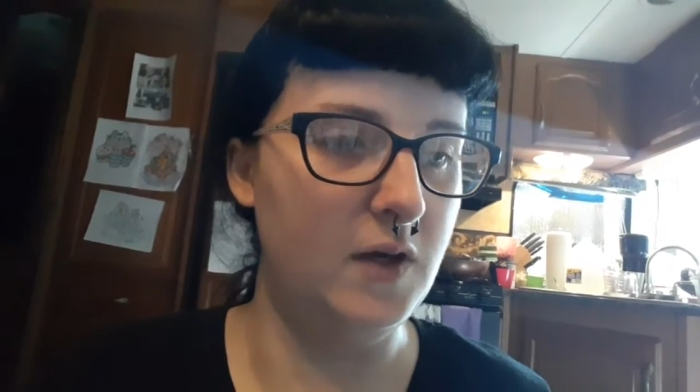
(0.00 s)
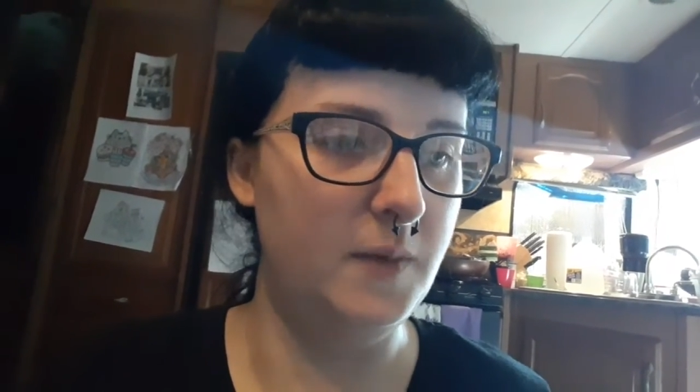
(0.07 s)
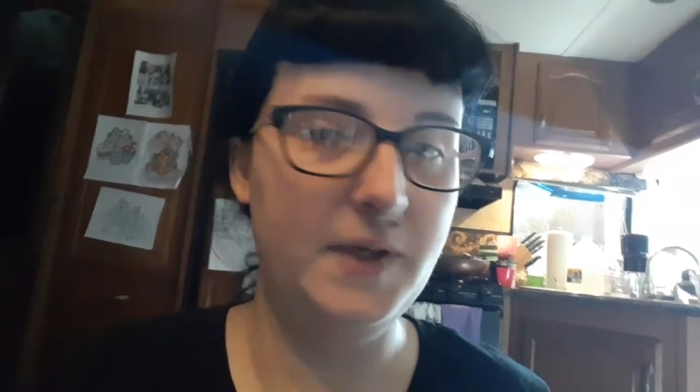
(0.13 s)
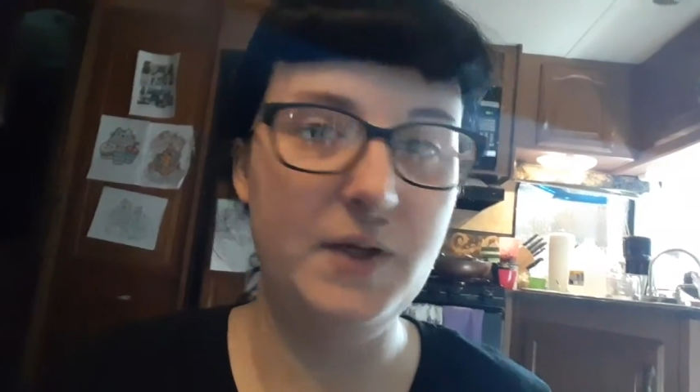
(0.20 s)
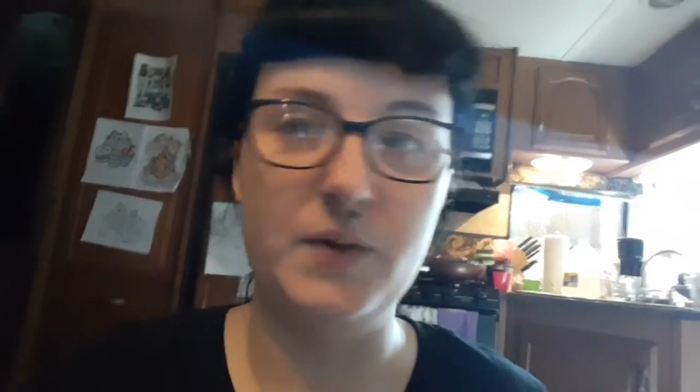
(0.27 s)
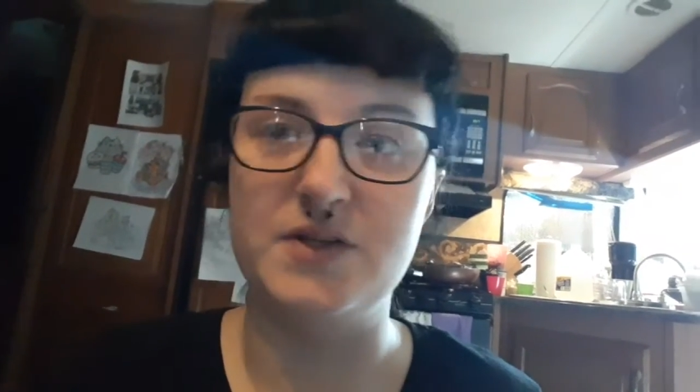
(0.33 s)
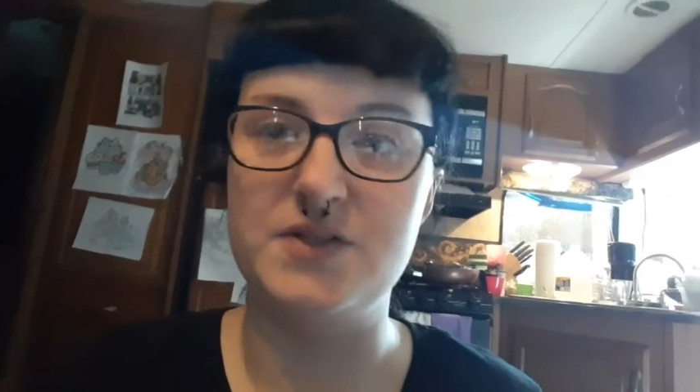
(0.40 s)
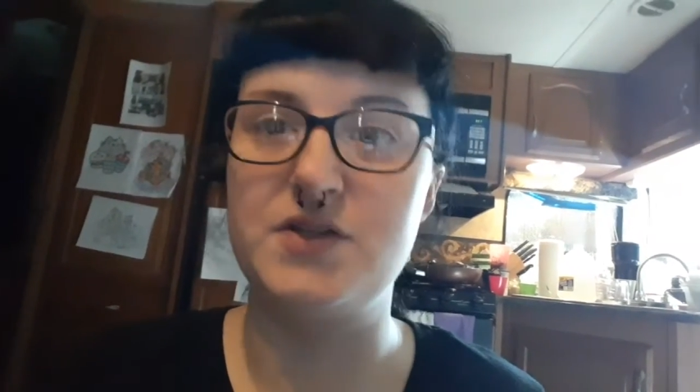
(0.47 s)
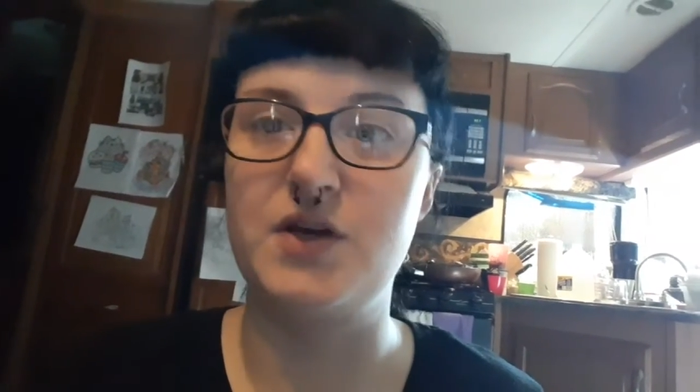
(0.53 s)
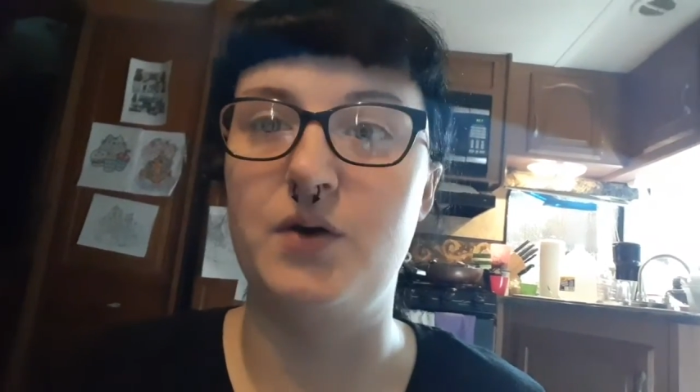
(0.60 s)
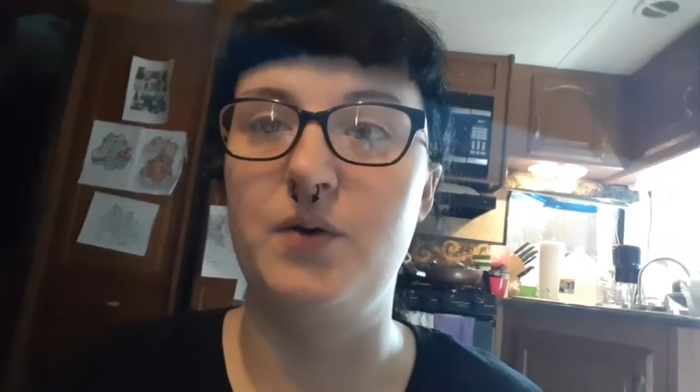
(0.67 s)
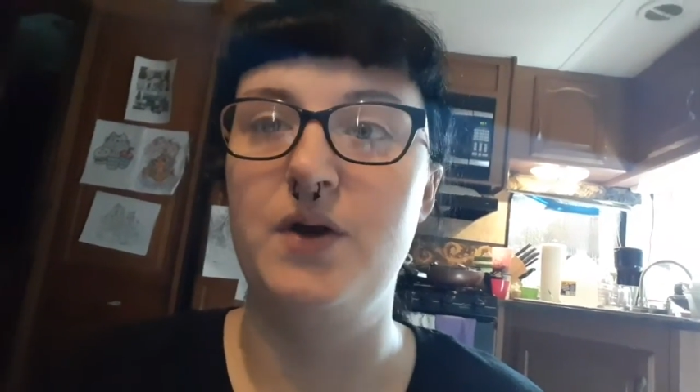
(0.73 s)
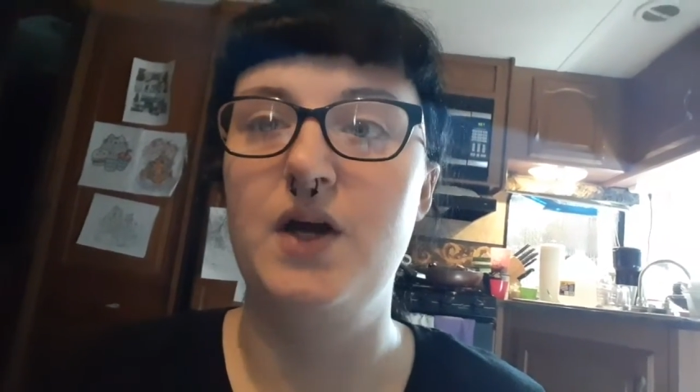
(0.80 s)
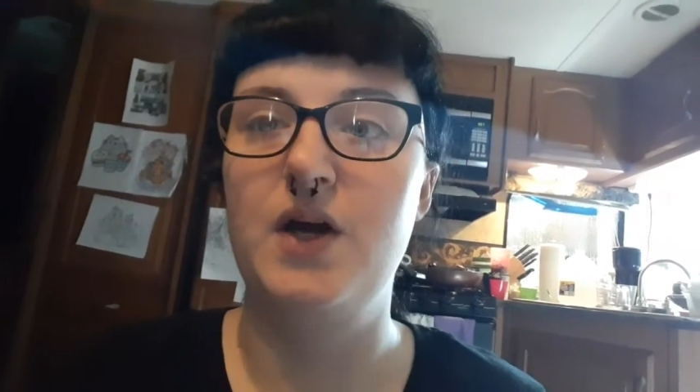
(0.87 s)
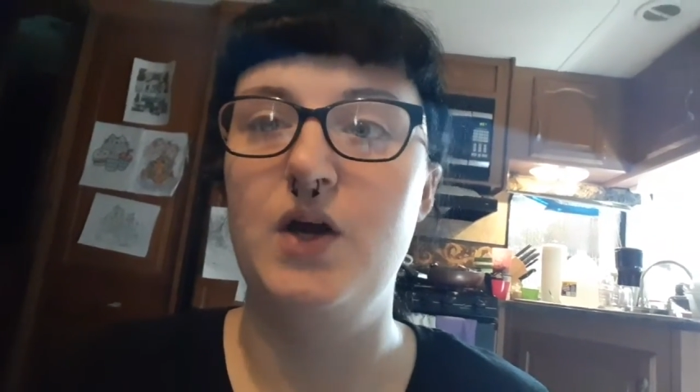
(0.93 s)
Anyway, so
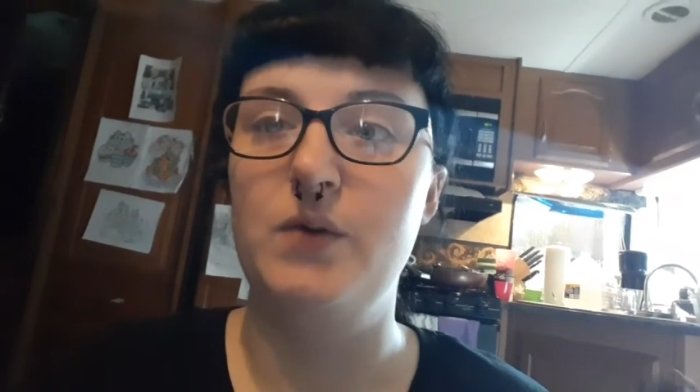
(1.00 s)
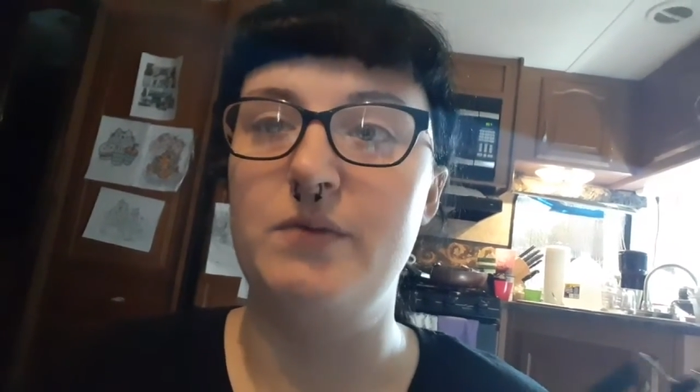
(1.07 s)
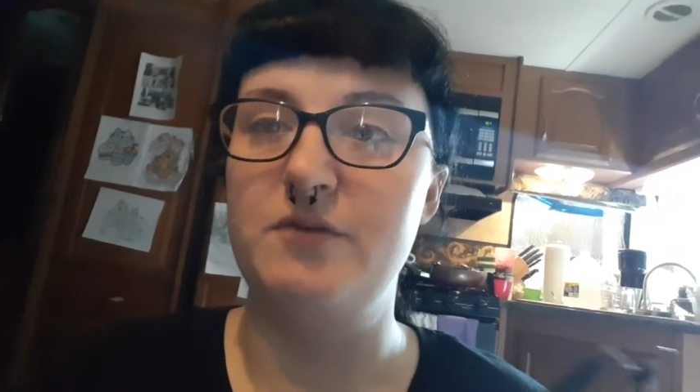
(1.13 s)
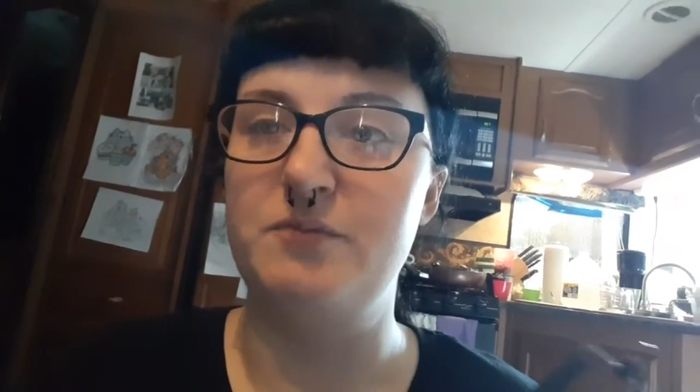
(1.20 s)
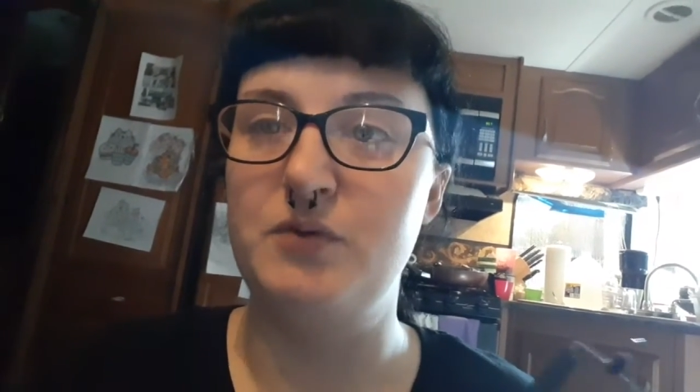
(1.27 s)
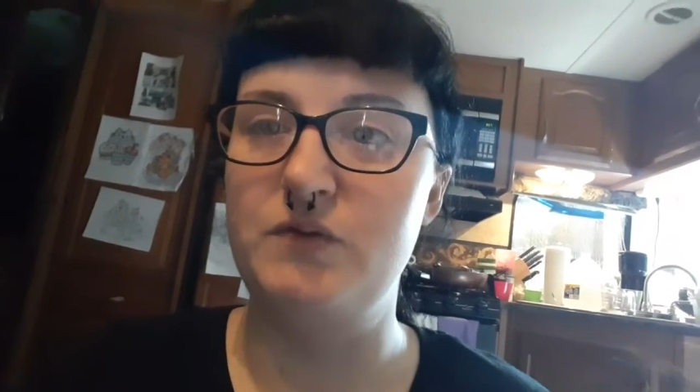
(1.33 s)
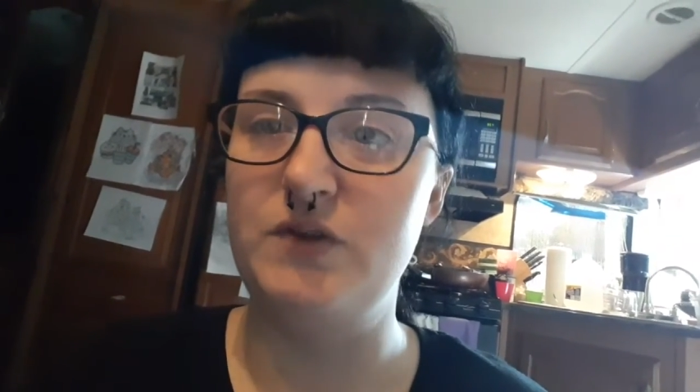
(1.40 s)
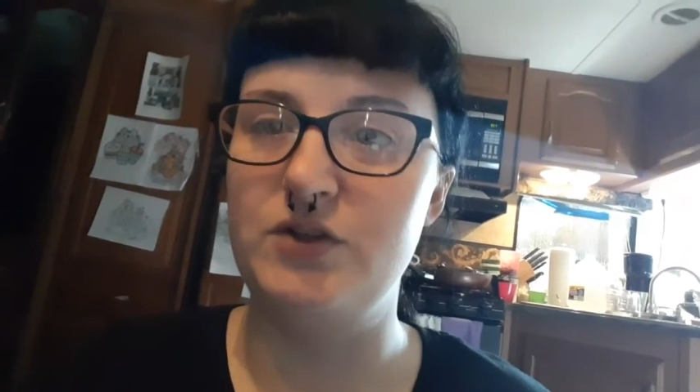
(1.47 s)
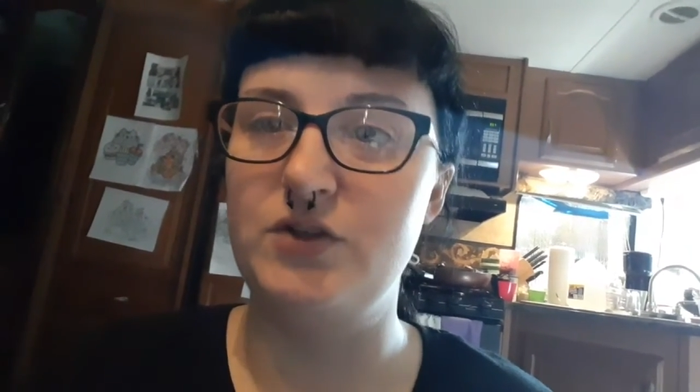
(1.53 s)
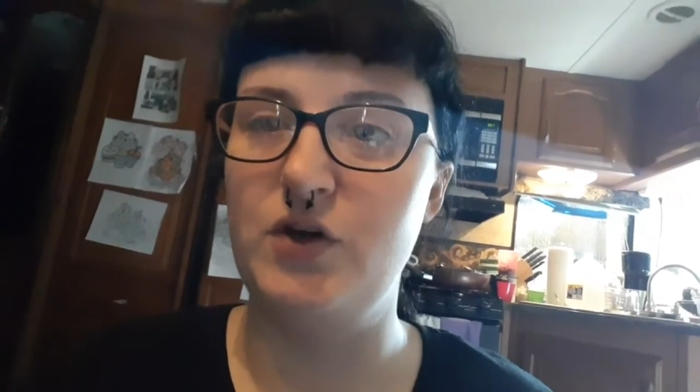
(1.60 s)
we've moved on